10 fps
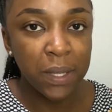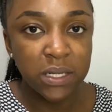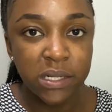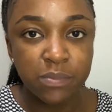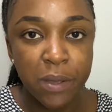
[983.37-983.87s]

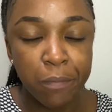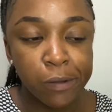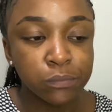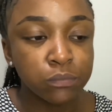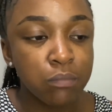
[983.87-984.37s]
test paper
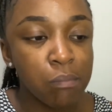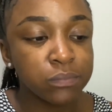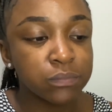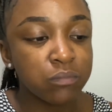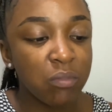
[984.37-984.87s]

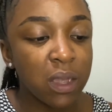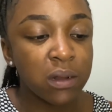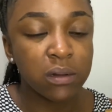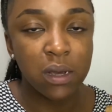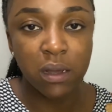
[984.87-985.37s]

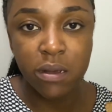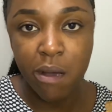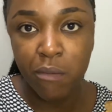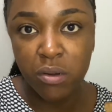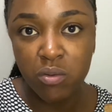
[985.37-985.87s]
and like I
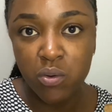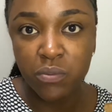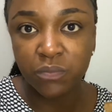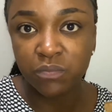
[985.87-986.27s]
went through